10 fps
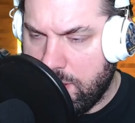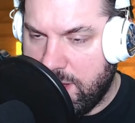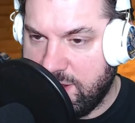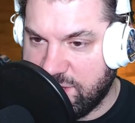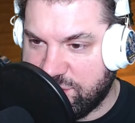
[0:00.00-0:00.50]

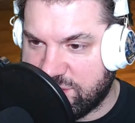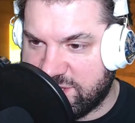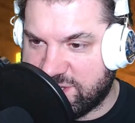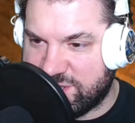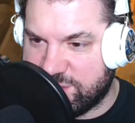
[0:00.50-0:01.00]
It is just
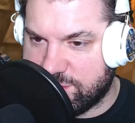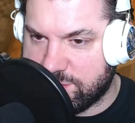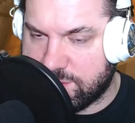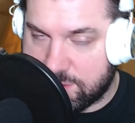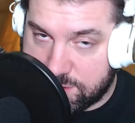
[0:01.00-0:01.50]
a
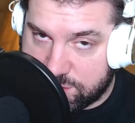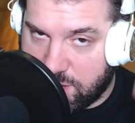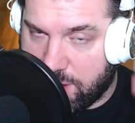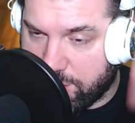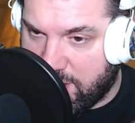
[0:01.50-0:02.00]

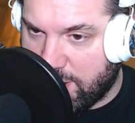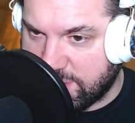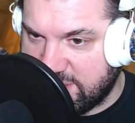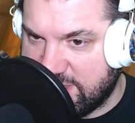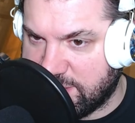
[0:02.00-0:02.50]
starter
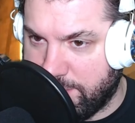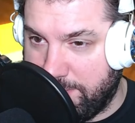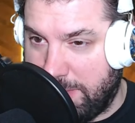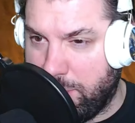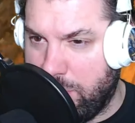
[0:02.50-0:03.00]
house, essentially.
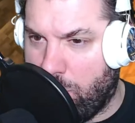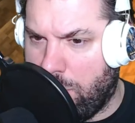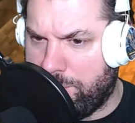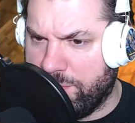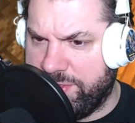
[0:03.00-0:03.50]
Maybe we
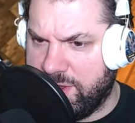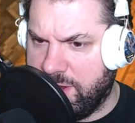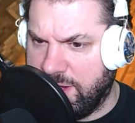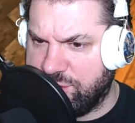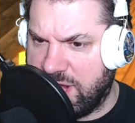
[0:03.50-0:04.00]
won't put
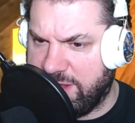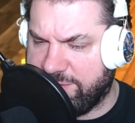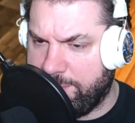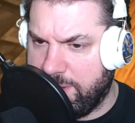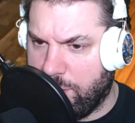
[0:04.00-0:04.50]
the enchanting
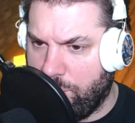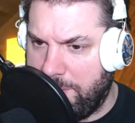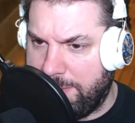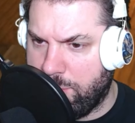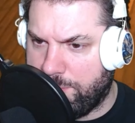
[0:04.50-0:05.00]
setup in here. Well,
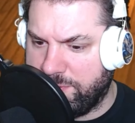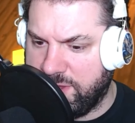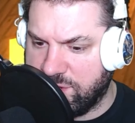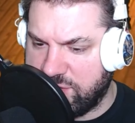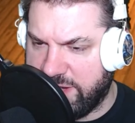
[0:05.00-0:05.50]
maybe we'll put
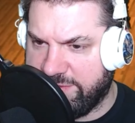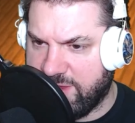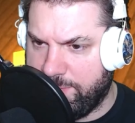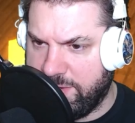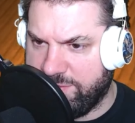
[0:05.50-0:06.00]
the enchanting
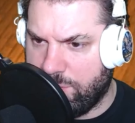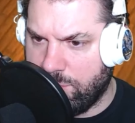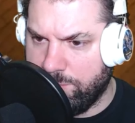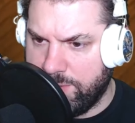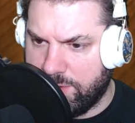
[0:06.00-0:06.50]
setup in its
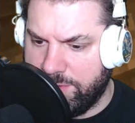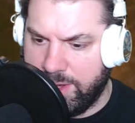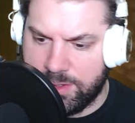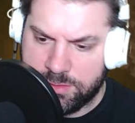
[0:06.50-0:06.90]
own building.